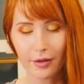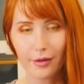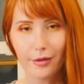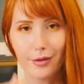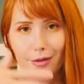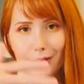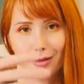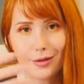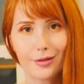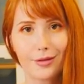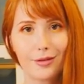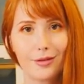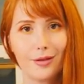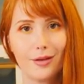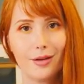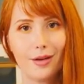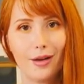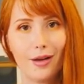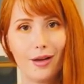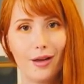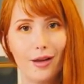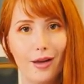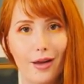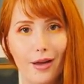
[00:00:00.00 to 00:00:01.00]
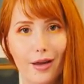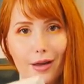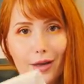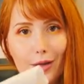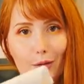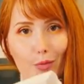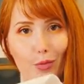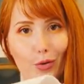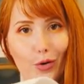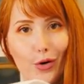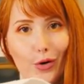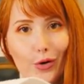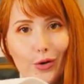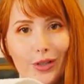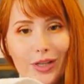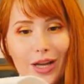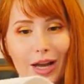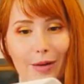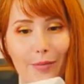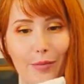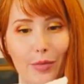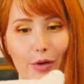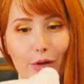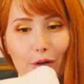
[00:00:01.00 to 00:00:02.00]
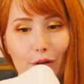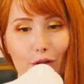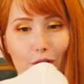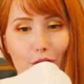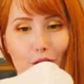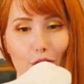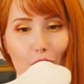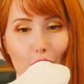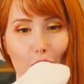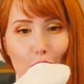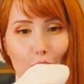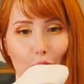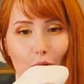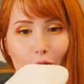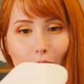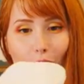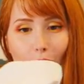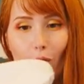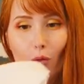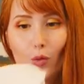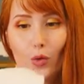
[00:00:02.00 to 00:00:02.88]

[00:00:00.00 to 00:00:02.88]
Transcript: This is prototype 2,